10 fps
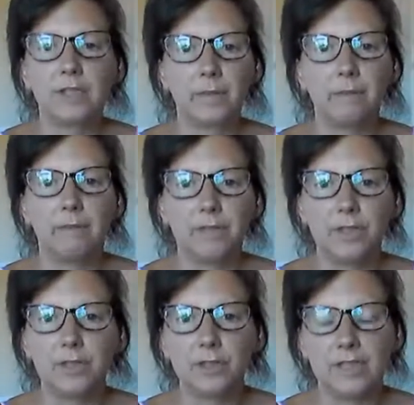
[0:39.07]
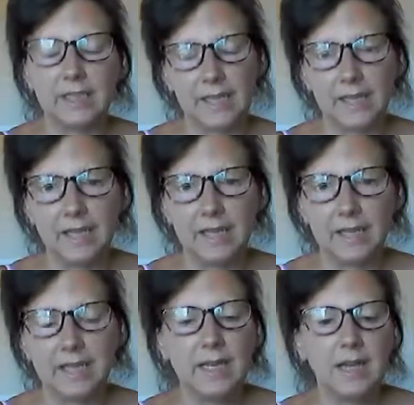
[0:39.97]
So in my video today,
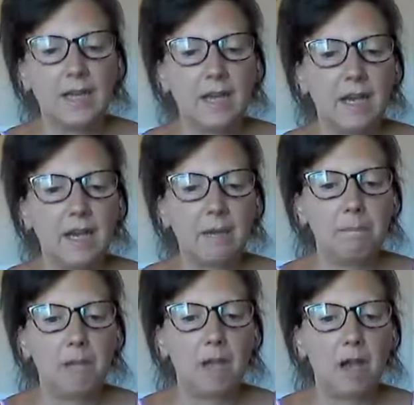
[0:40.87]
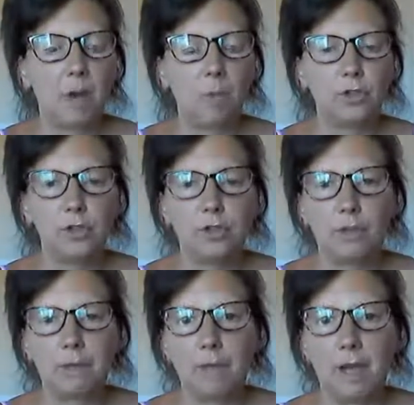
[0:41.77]
I want to
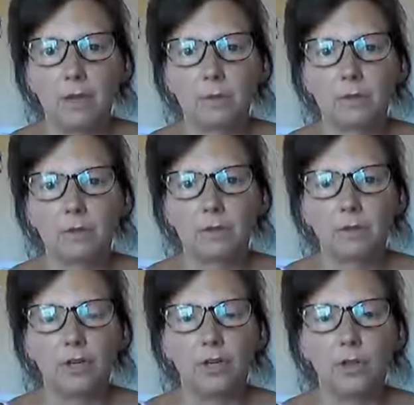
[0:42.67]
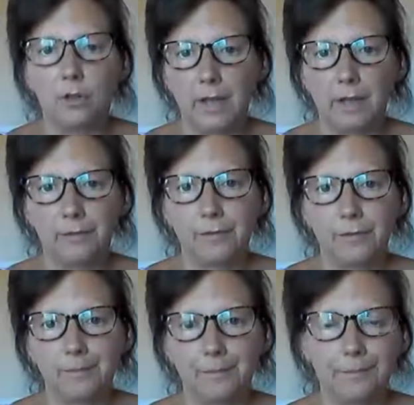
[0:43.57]
talk about your gut health,
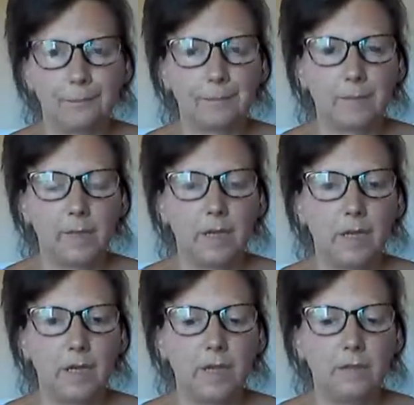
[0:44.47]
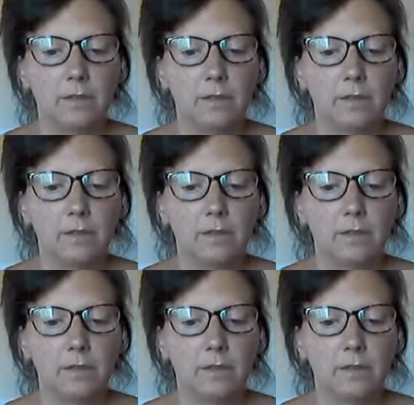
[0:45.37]
and